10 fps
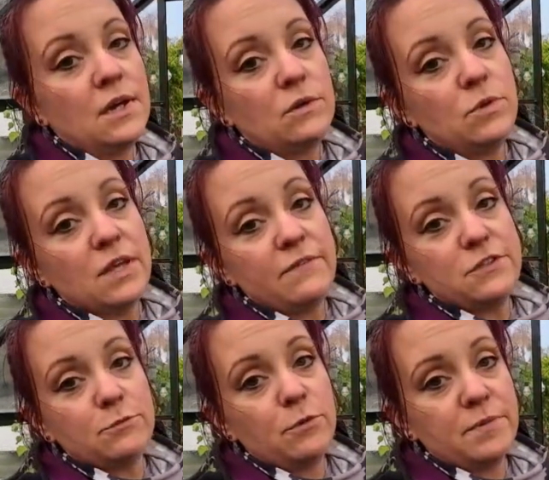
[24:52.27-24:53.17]
And we'll give you
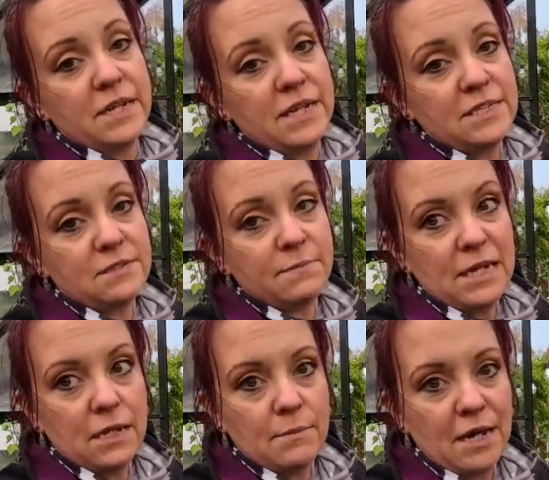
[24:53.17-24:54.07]
some updates
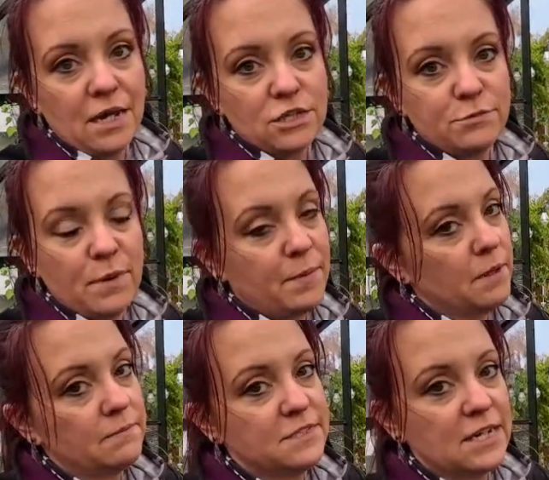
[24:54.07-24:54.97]
middle of March,
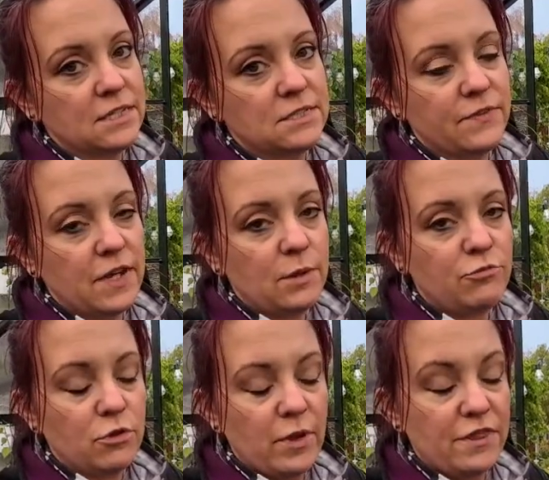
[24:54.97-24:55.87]
maybe start of
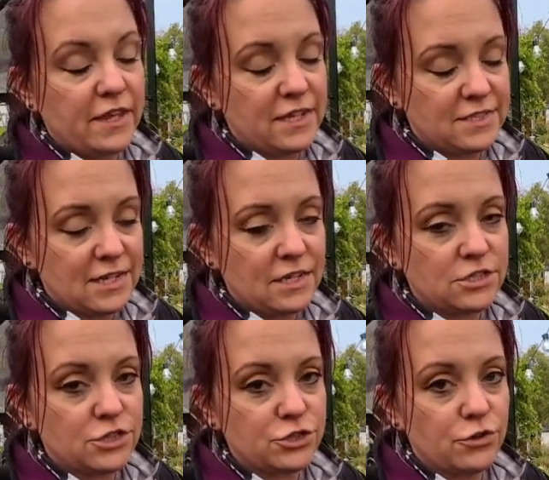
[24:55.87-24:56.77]
April, when things start
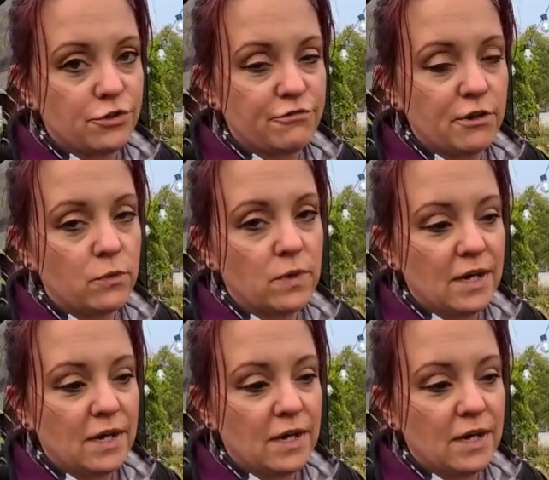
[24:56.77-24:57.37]
to show through.